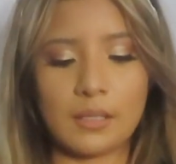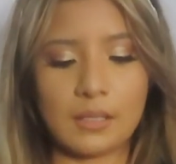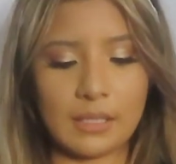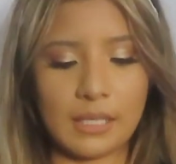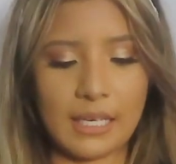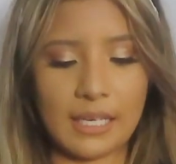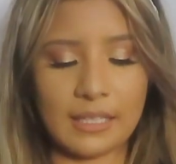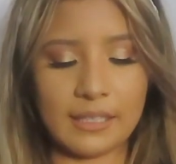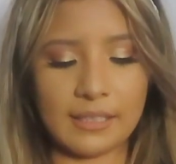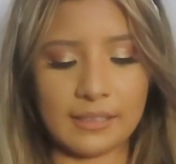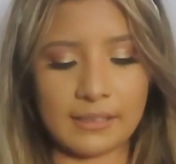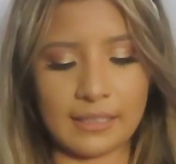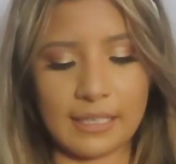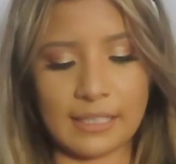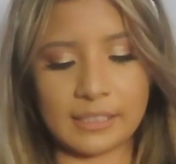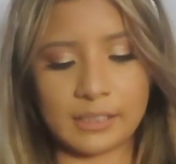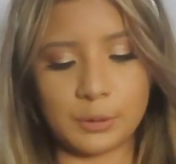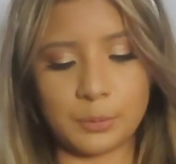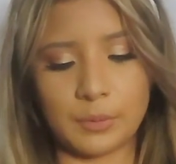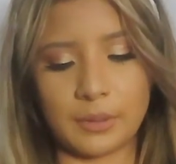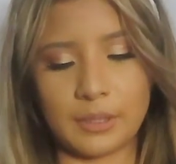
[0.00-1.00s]
Okay, the
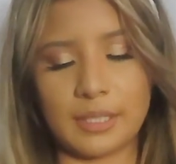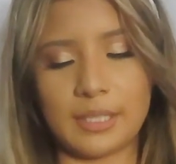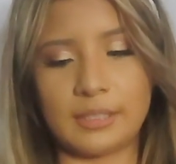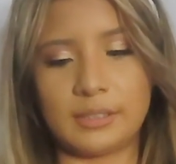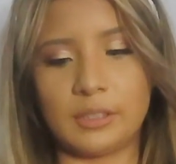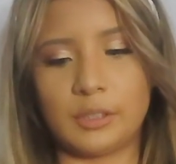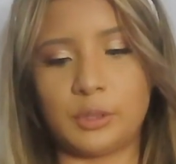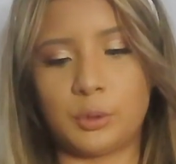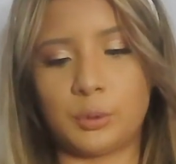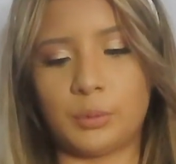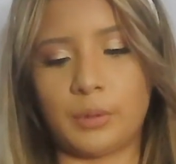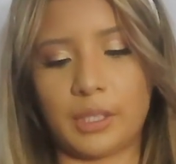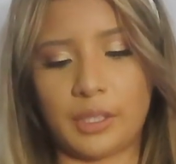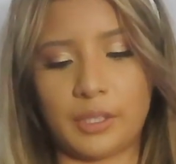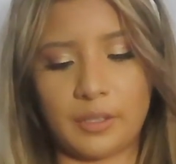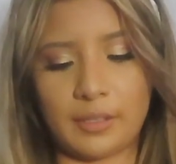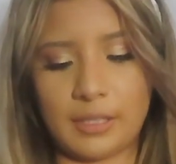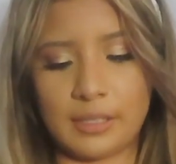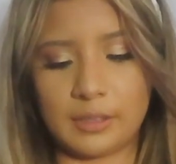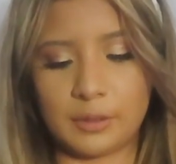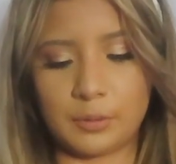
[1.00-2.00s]
next one is a
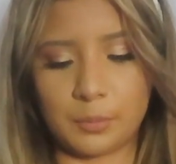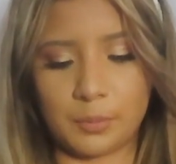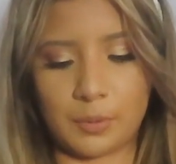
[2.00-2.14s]
sweater as